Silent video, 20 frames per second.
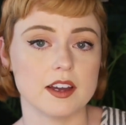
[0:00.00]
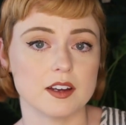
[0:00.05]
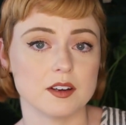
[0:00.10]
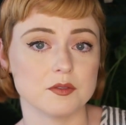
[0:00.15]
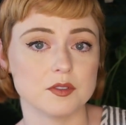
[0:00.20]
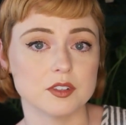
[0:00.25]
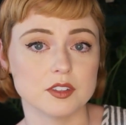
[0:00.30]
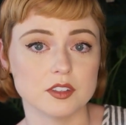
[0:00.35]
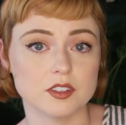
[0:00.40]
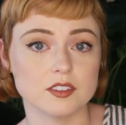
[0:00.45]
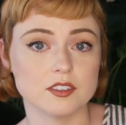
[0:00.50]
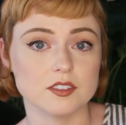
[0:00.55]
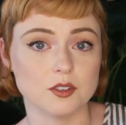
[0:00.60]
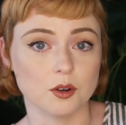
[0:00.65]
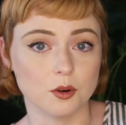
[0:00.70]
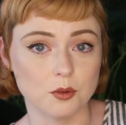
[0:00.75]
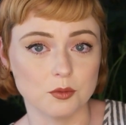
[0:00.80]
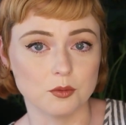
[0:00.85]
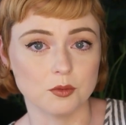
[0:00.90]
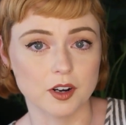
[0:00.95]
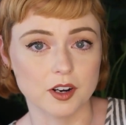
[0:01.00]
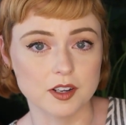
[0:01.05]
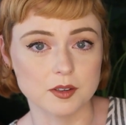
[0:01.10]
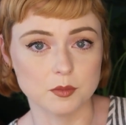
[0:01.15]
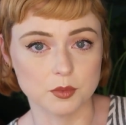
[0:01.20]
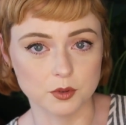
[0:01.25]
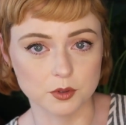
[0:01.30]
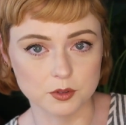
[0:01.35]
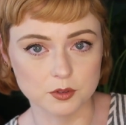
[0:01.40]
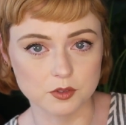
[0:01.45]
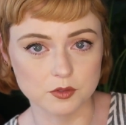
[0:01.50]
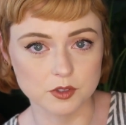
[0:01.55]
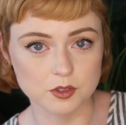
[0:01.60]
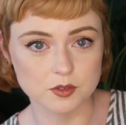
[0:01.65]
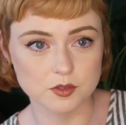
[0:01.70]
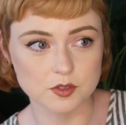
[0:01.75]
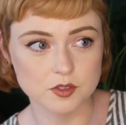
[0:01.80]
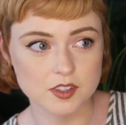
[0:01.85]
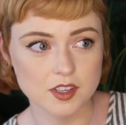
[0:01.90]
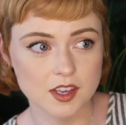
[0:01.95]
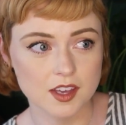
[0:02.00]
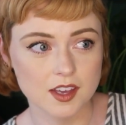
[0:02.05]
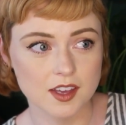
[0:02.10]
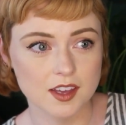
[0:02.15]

I really don't write book reviews,